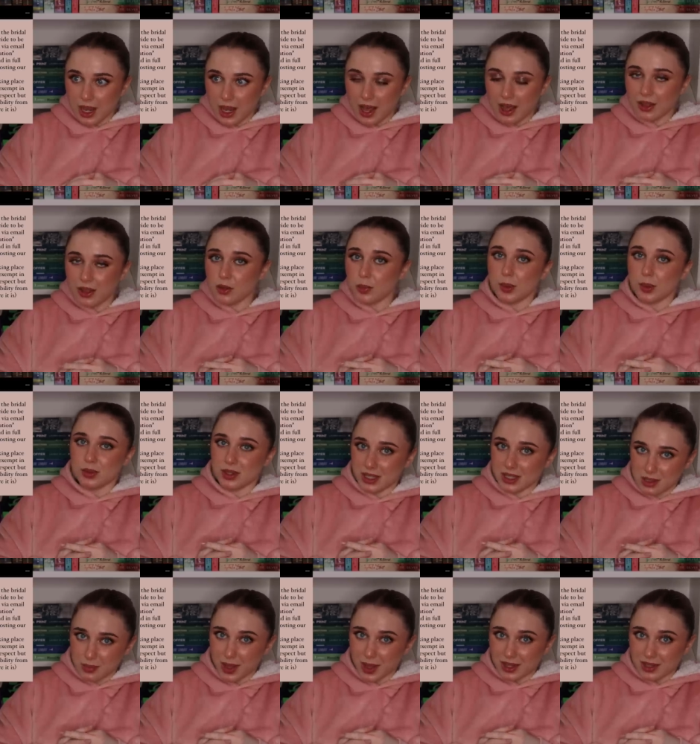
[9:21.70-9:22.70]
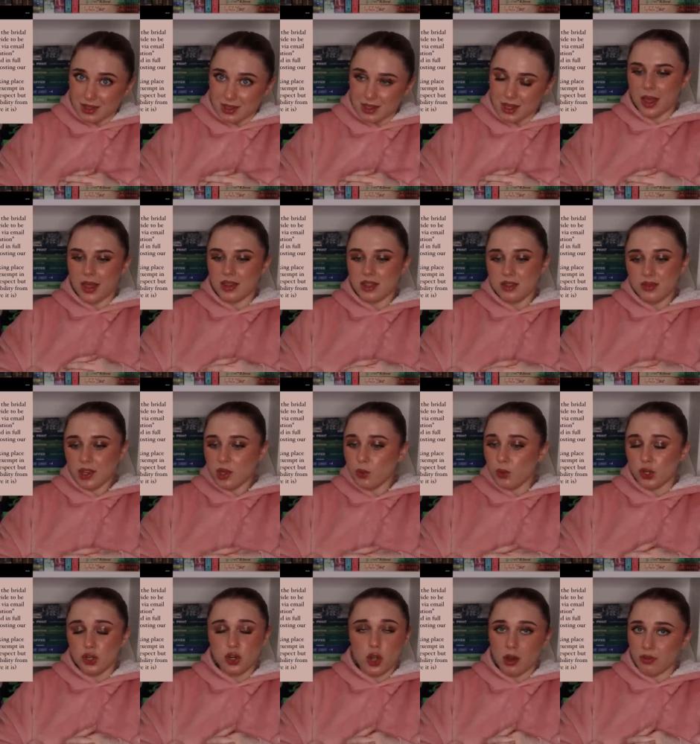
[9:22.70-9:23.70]
at other people's expense. And this venue
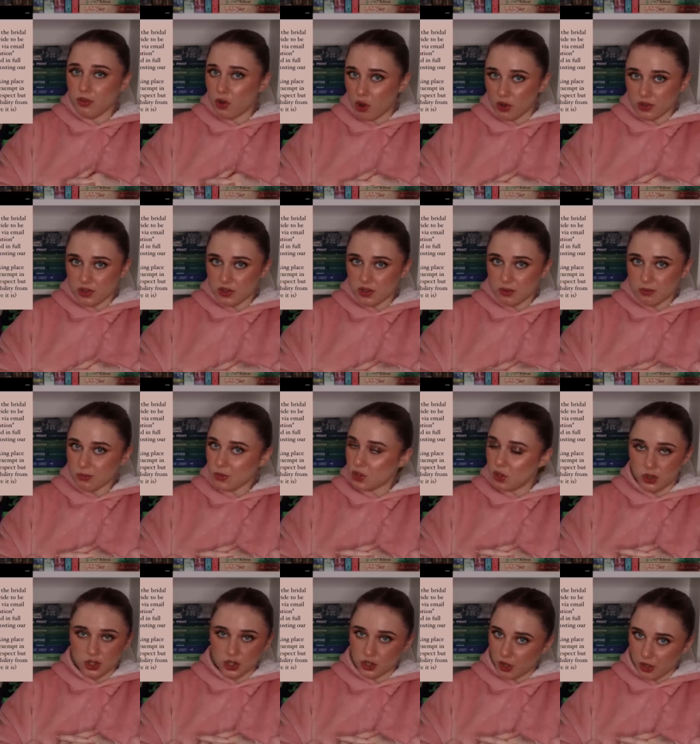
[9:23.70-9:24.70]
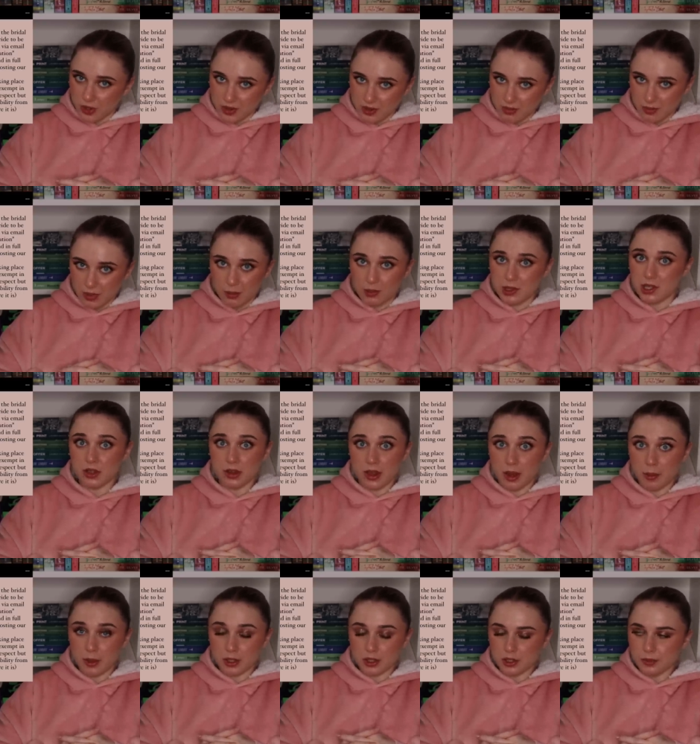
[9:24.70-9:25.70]
would not have cost $200, let me tell you
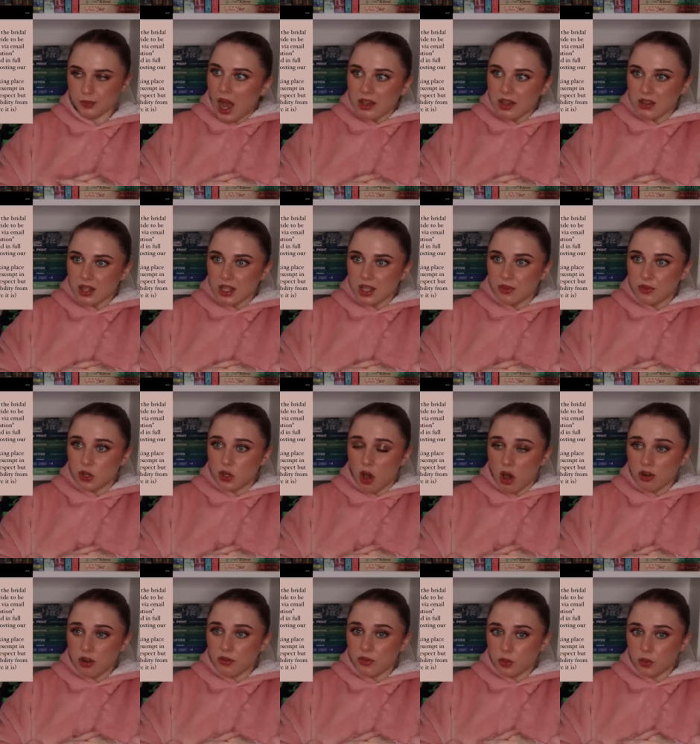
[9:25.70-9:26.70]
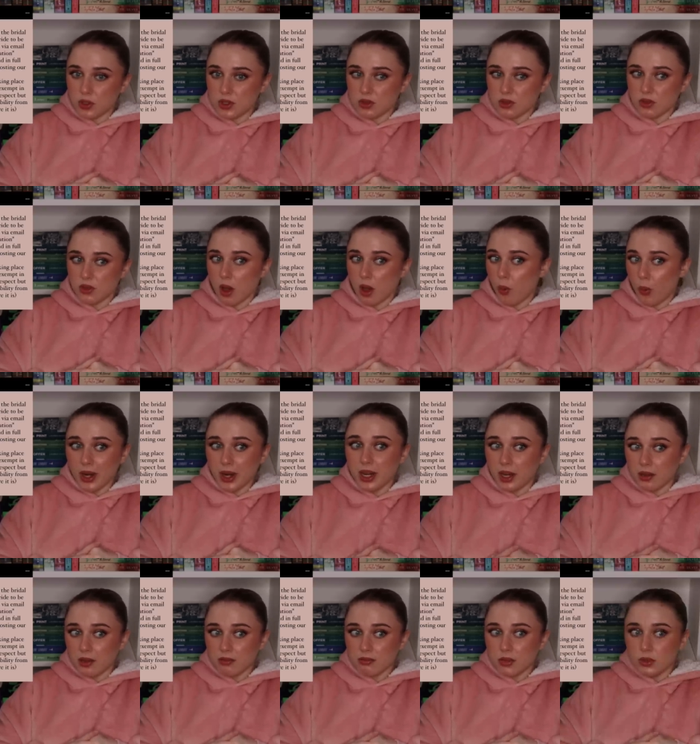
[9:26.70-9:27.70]
that much. I think if you can't afford a
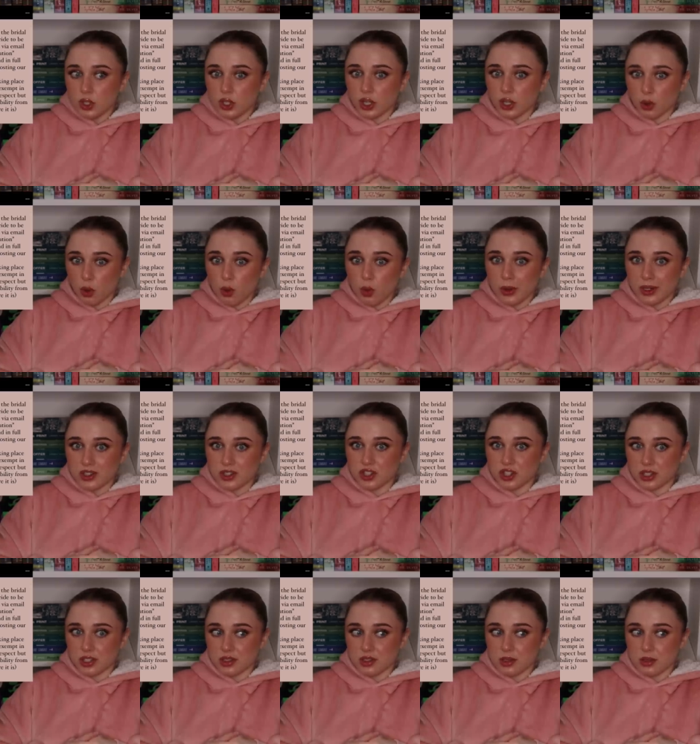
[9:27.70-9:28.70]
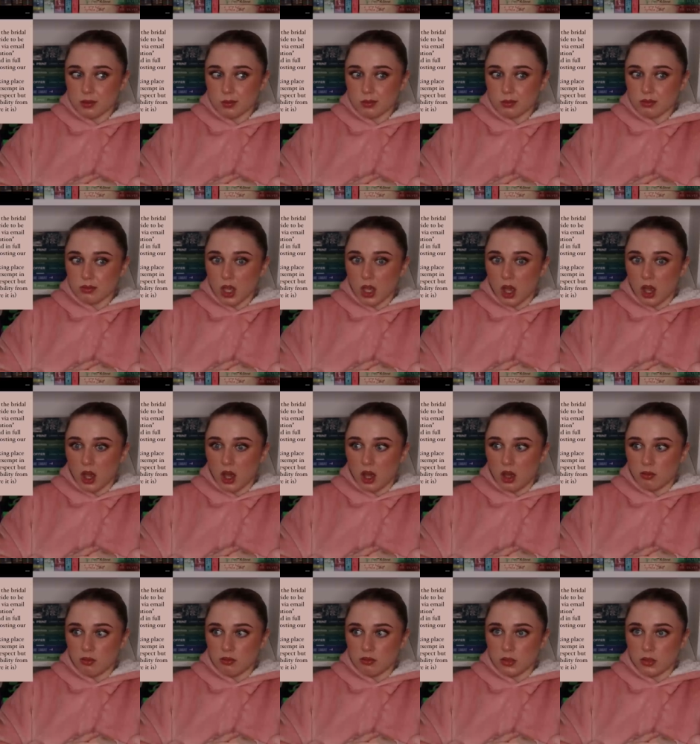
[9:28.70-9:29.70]
wedding, you can always just
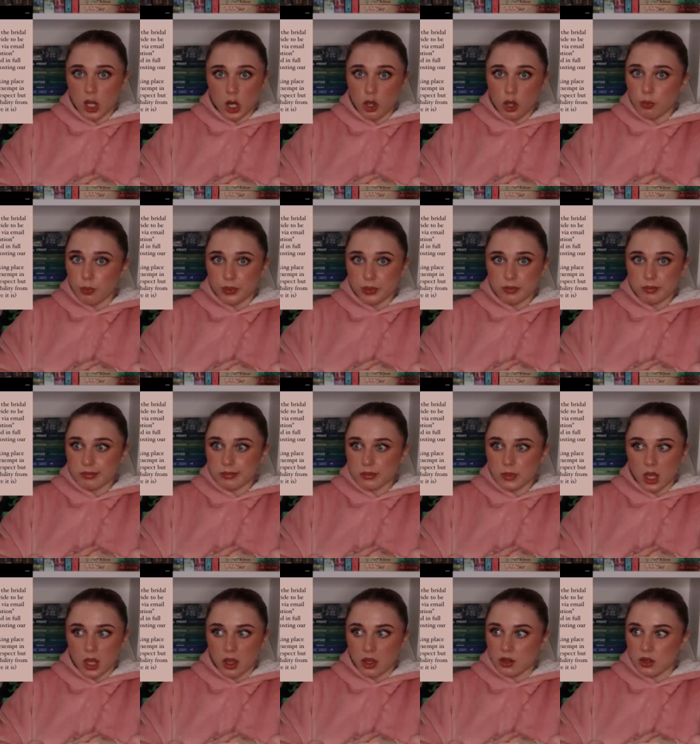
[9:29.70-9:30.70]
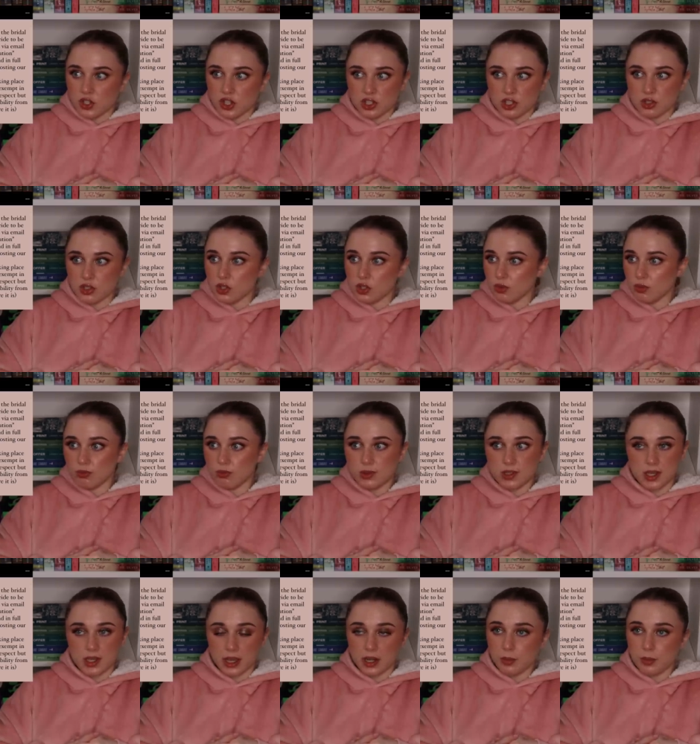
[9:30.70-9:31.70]
um, elope and just you
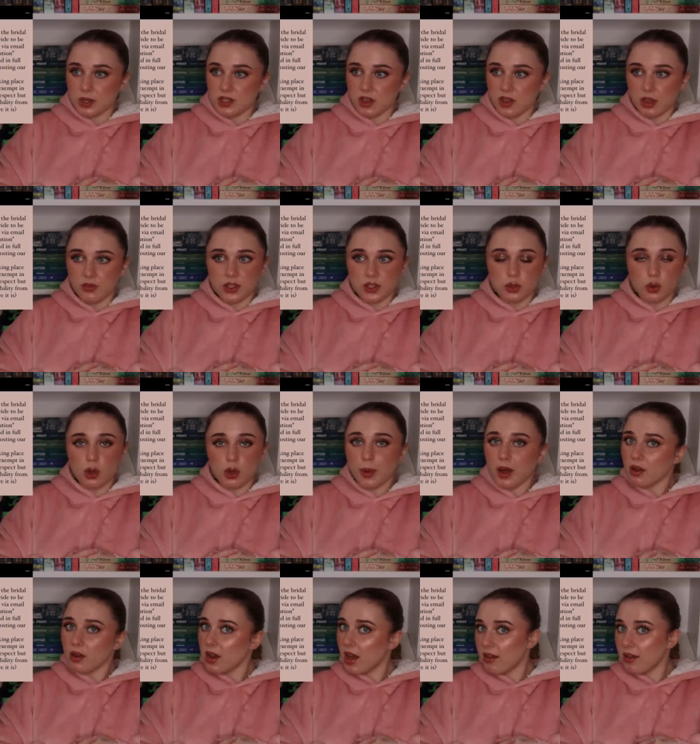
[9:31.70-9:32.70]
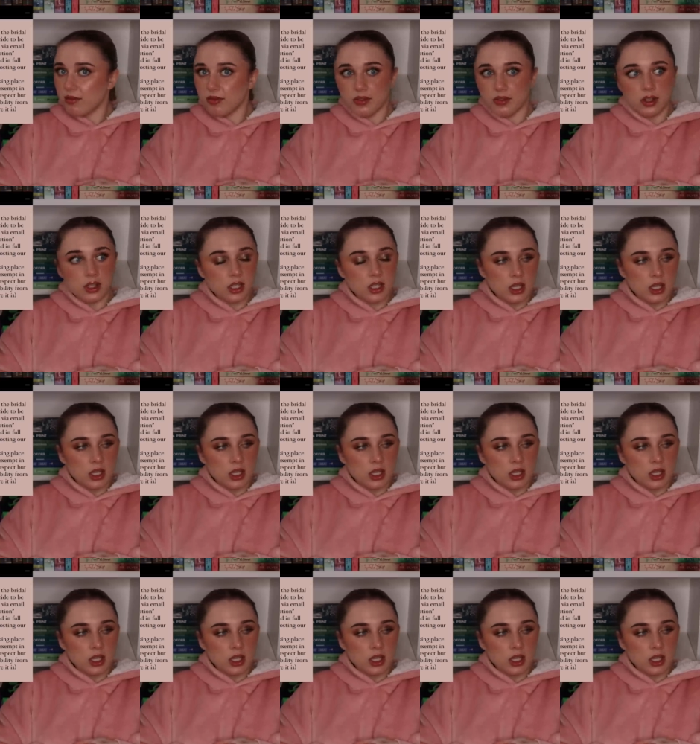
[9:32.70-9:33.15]
sign a piece. If it's all about love